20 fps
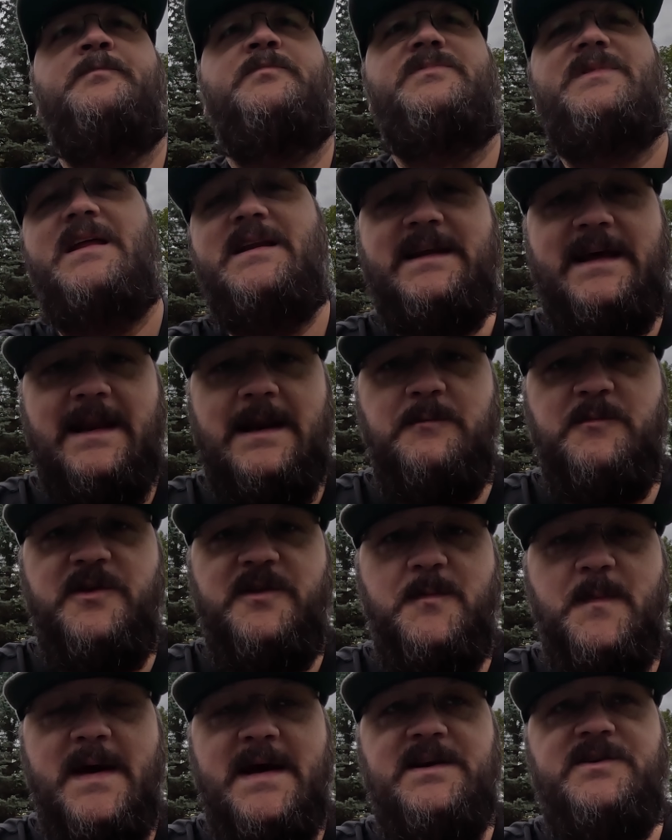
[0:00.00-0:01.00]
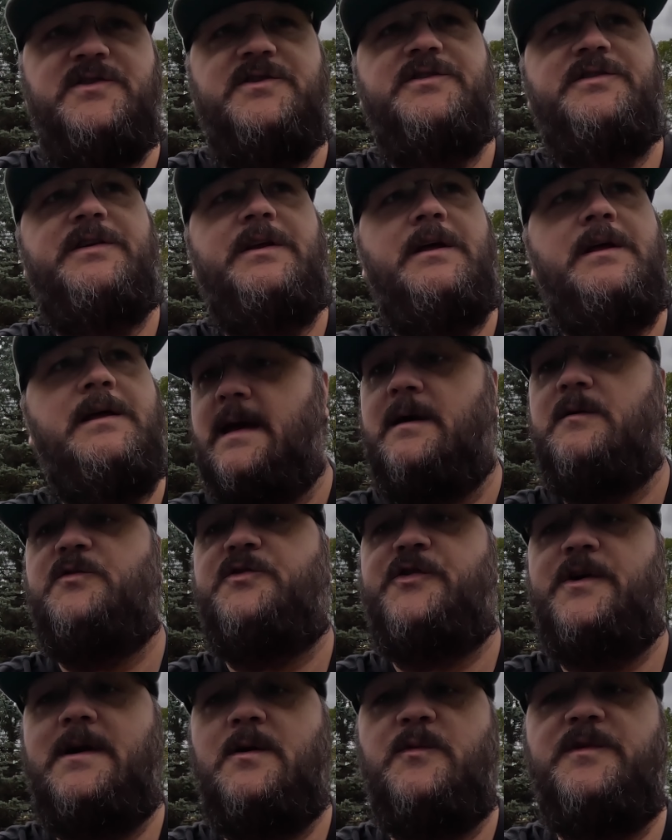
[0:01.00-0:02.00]
didn't get him to the majors. He was
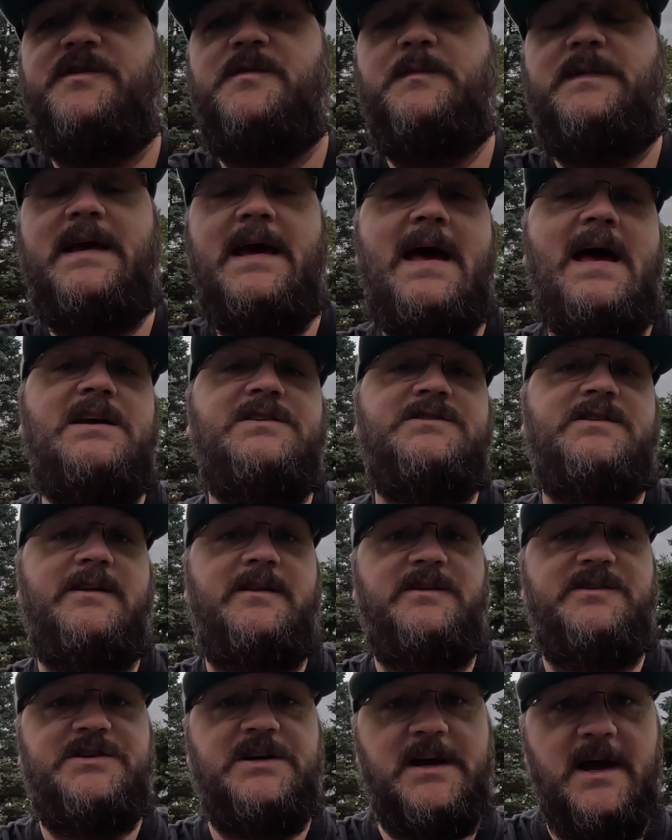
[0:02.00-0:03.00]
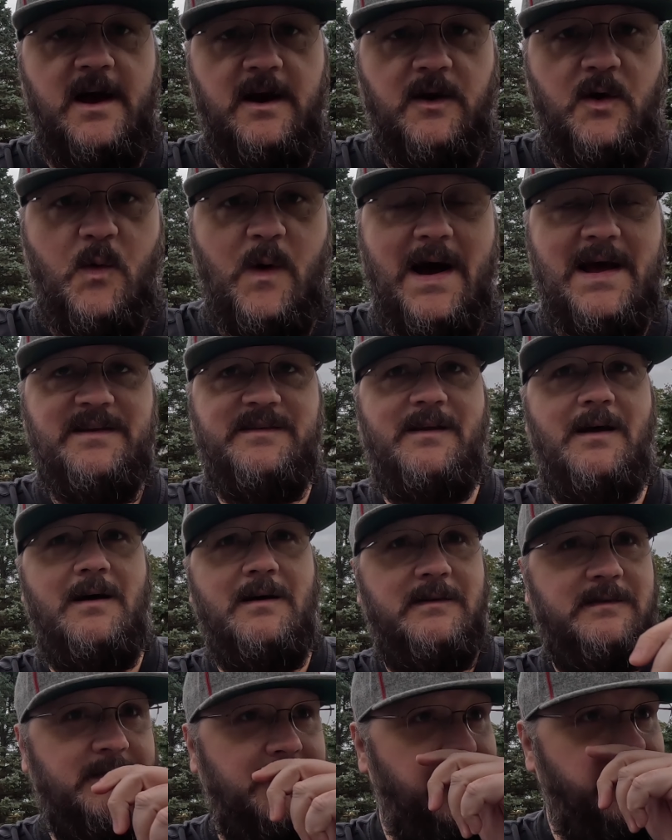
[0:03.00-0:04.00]
traded with some cash to the Chicago White
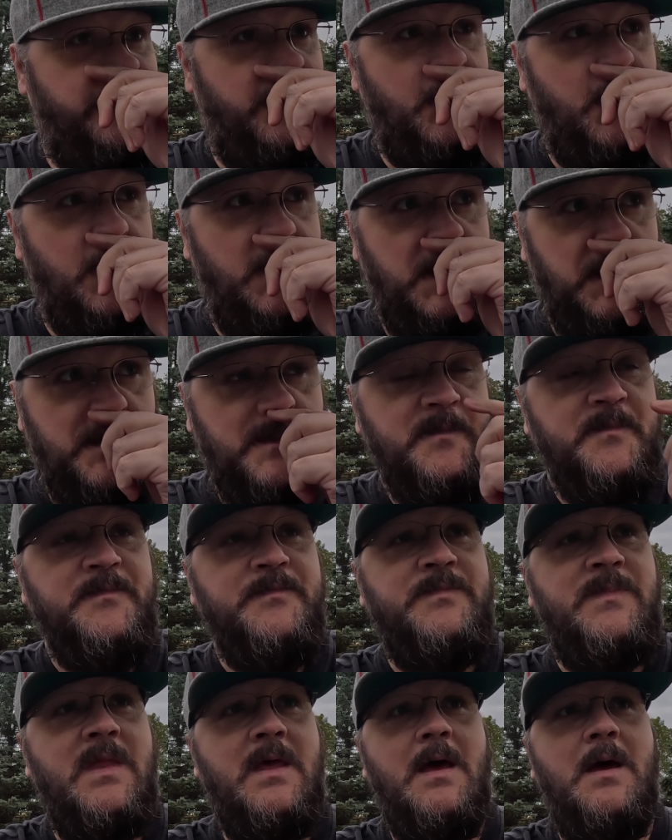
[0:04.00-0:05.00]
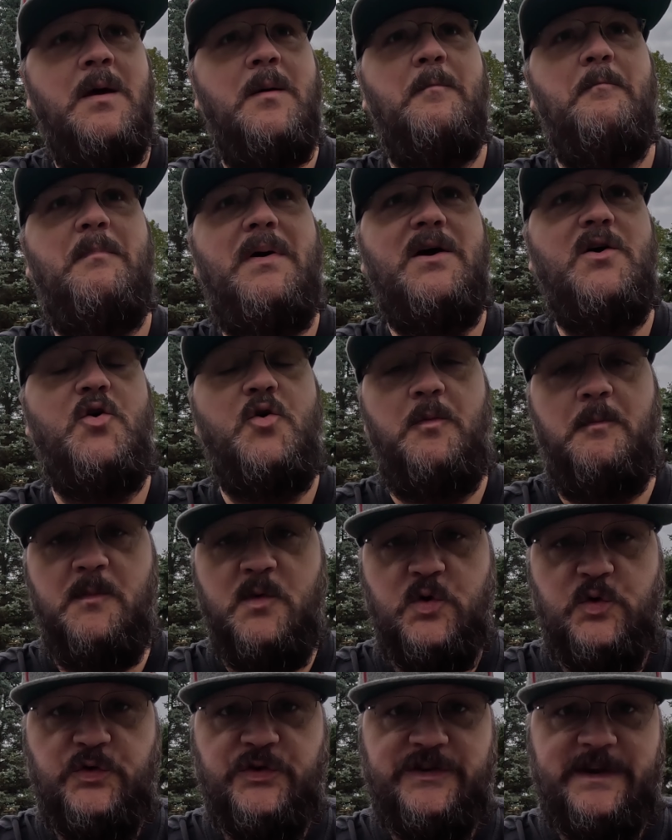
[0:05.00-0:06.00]
Sox for Bill
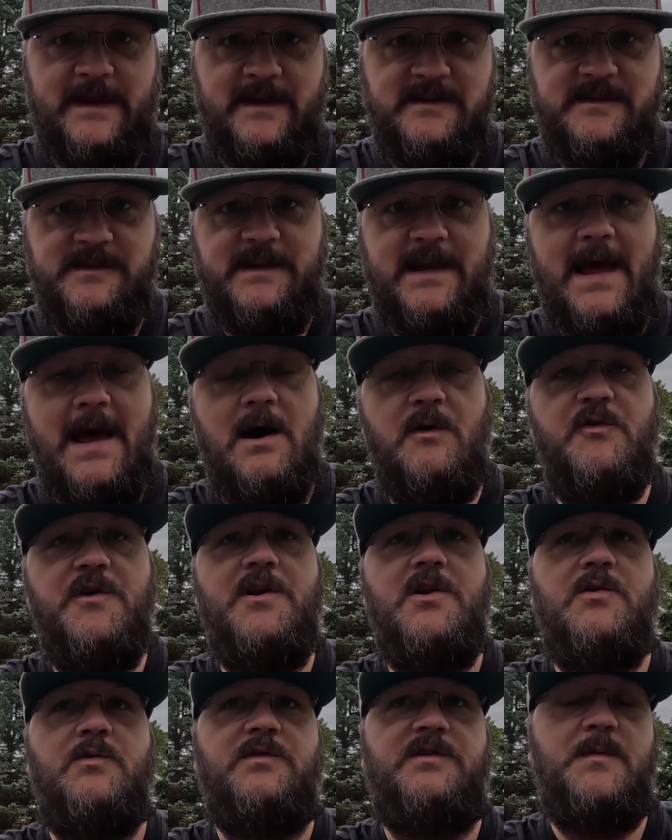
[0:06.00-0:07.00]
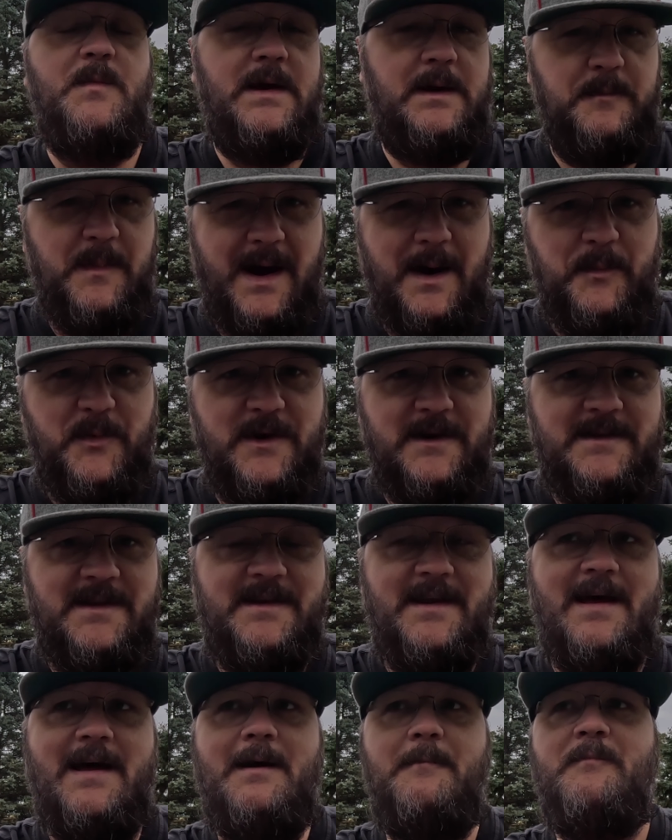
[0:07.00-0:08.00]
Moose Skowron, who was a big bopper at the
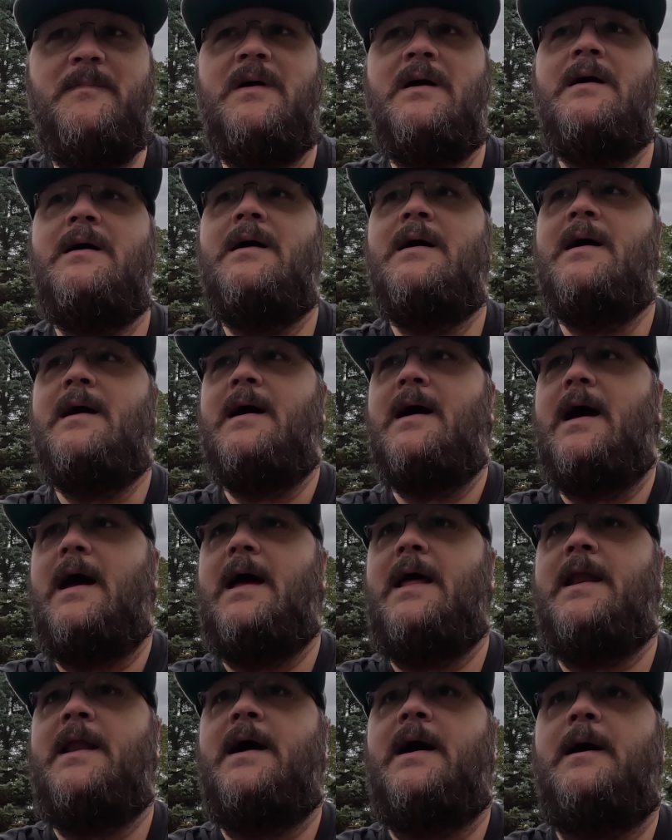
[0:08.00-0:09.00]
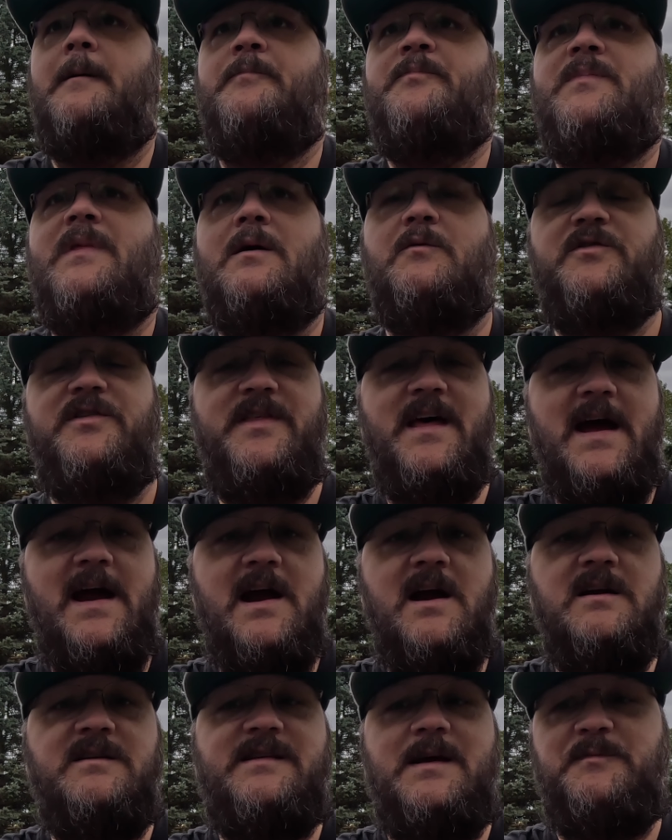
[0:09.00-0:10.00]
time. And uh, it was
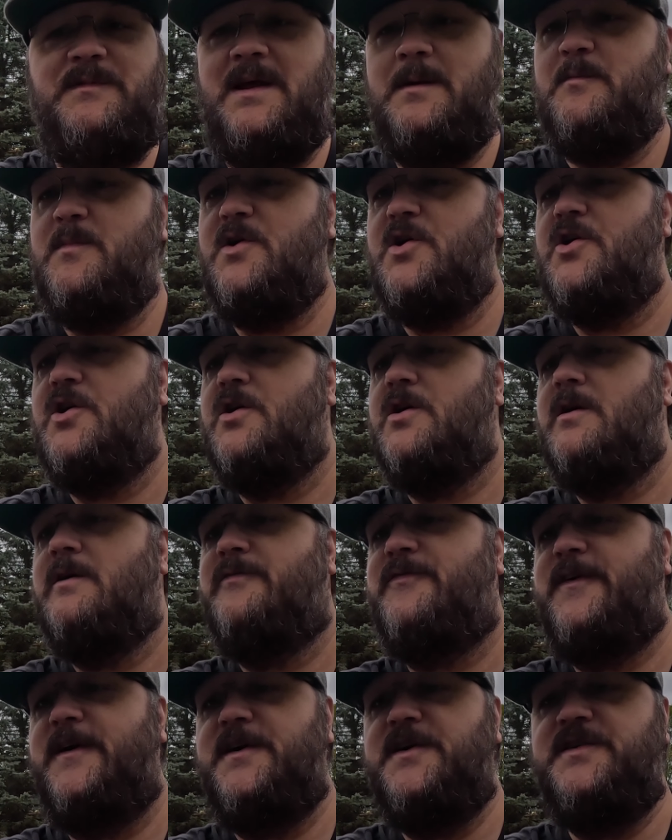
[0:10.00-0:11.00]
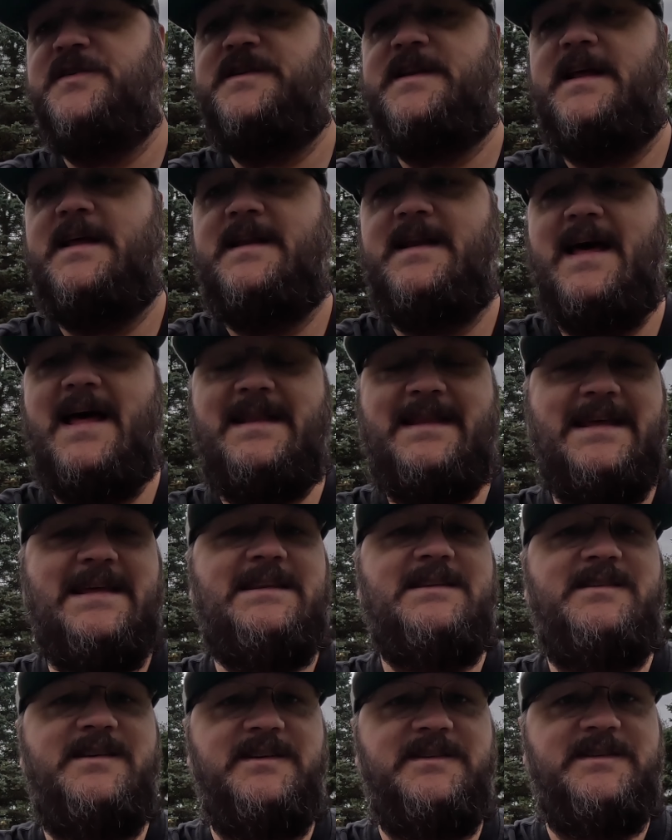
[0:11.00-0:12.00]
there, September 1st,
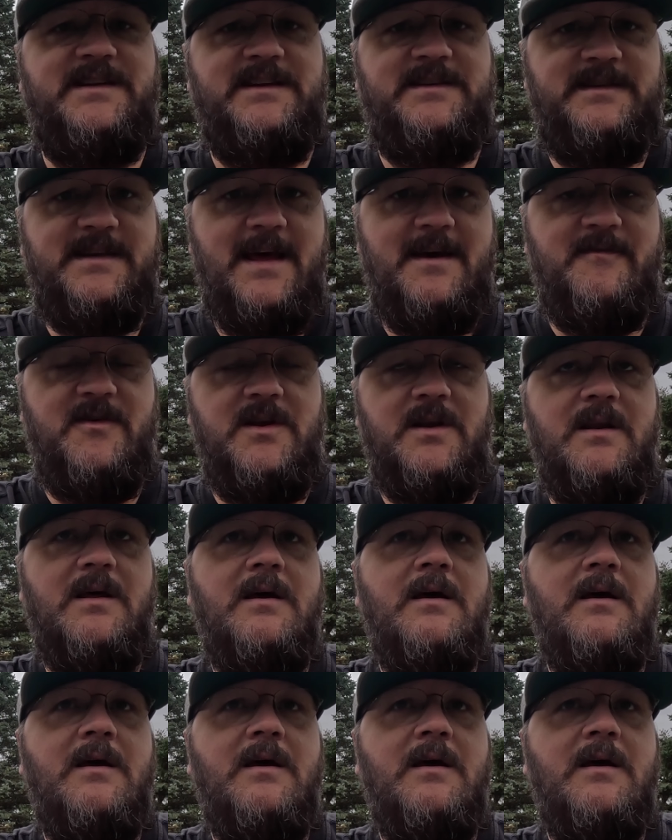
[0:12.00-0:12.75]
1967,